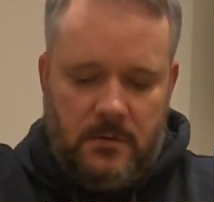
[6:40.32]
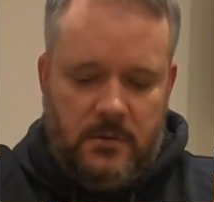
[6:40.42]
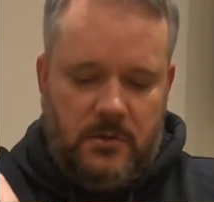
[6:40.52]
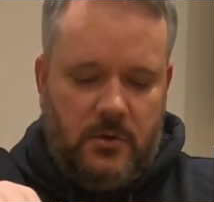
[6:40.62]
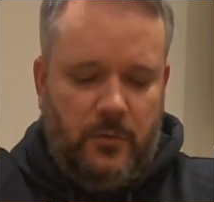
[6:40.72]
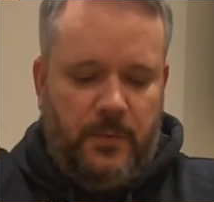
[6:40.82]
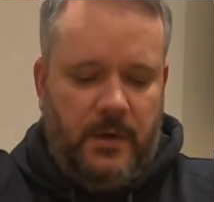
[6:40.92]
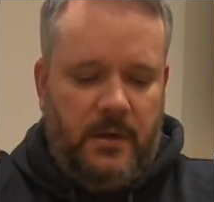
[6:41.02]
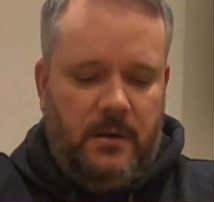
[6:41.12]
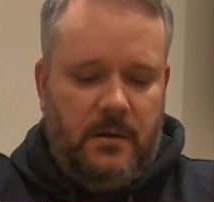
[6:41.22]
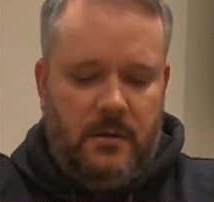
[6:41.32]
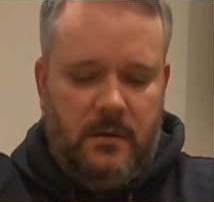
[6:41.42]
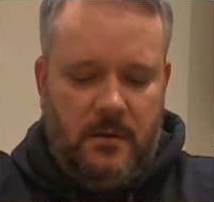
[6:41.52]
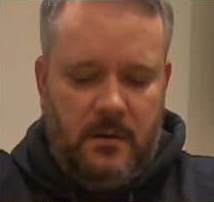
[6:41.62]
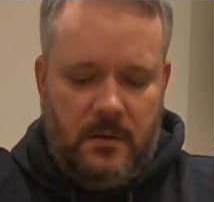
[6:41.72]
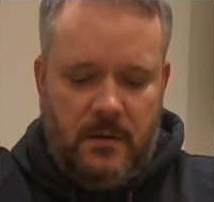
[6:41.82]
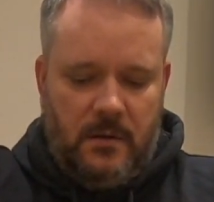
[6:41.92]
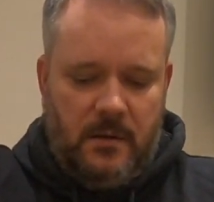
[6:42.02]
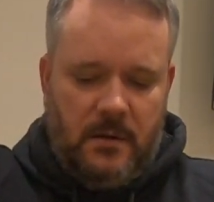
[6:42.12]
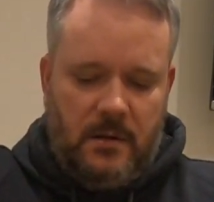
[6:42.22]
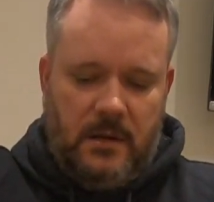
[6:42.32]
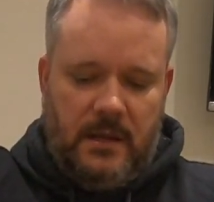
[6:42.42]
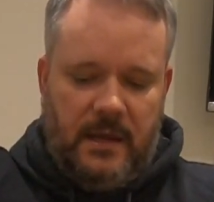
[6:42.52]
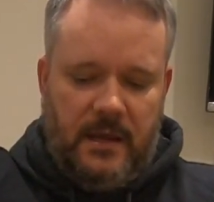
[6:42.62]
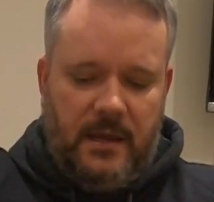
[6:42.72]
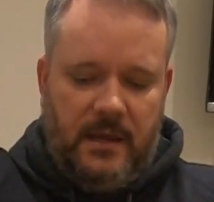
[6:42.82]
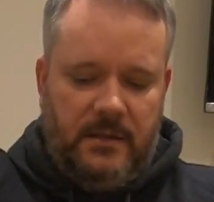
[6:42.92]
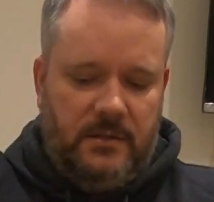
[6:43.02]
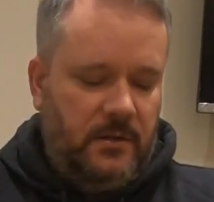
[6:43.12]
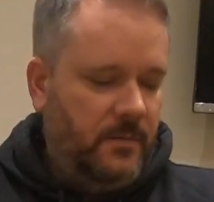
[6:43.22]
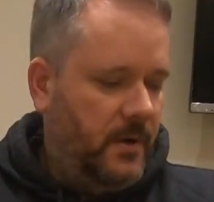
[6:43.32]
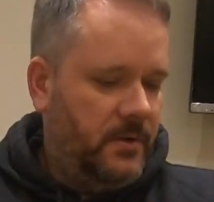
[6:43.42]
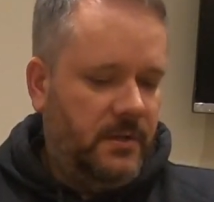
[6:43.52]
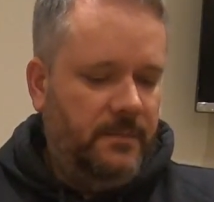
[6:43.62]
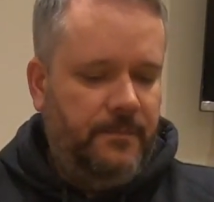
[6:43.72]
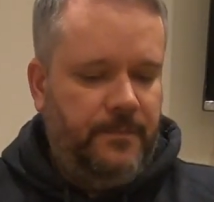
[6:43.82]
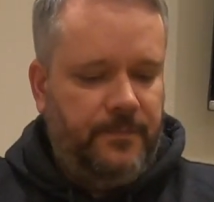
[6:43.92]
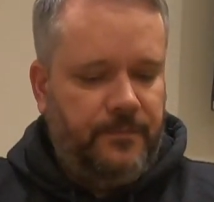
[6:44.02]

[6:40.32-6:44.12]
scoop a layer into the bottom,